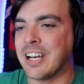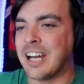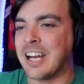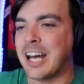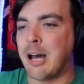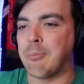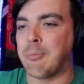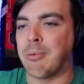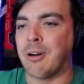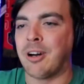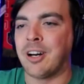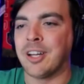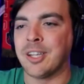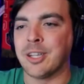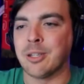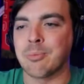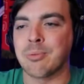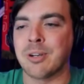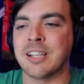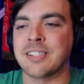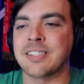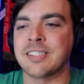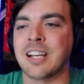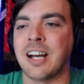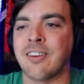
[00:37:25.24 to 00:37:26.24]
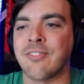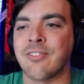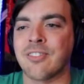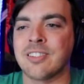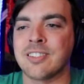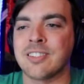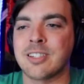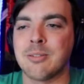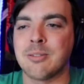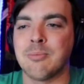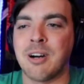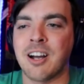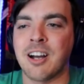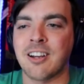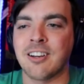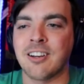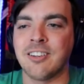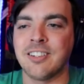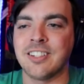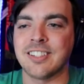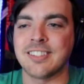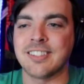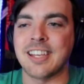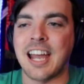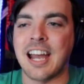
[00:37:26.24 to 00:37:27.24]
hop on the press conference tomorrow and
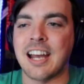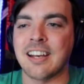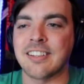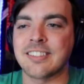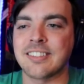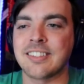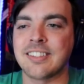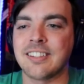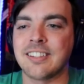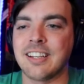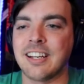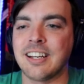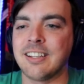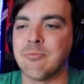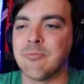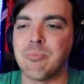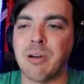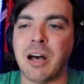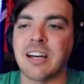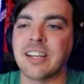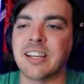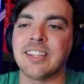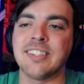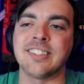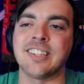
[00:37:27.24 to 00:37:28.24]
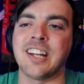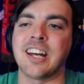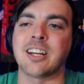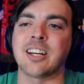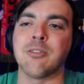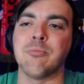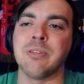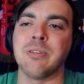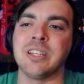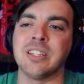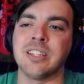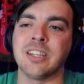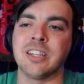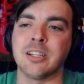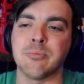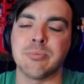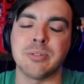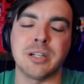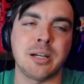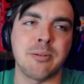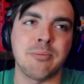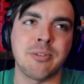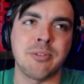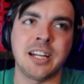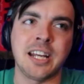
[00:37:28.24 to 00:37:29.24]
just ask. Balogun's not gonna be there, but
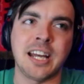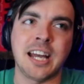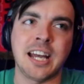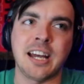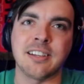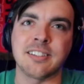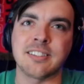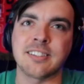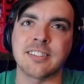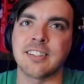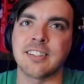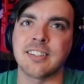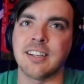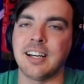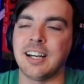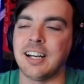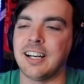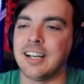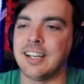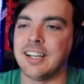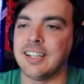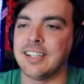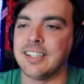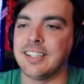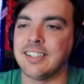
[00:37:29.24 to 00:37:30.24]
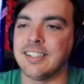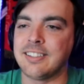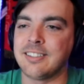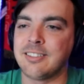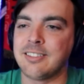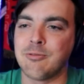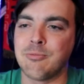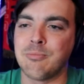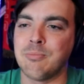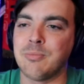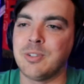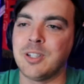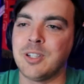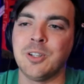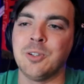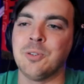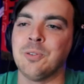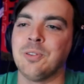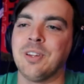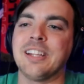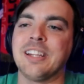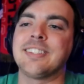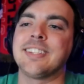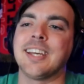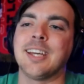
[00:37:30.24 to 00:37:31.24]
I'm gonna ask. Uh, who
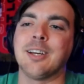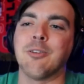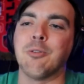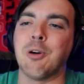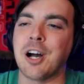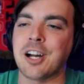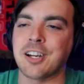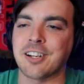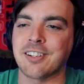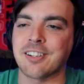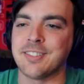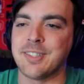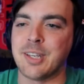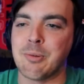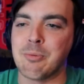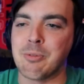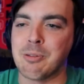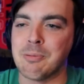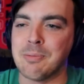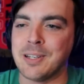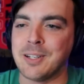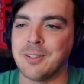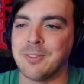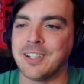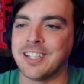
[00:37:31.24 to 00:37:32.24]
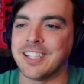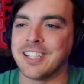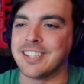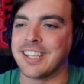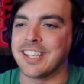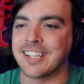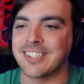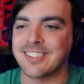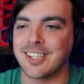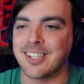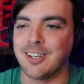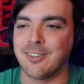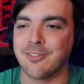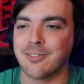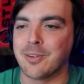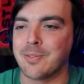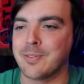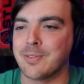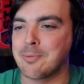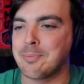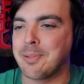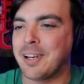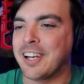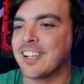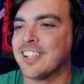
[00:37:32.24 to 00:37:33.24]
let's say Walker Zimmerman, what do you think of River
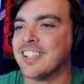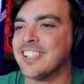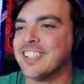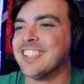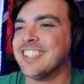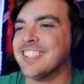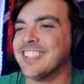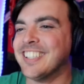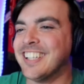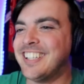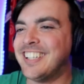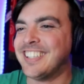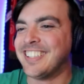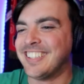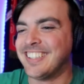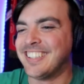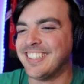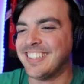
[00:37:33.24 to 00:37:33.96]
des Peres?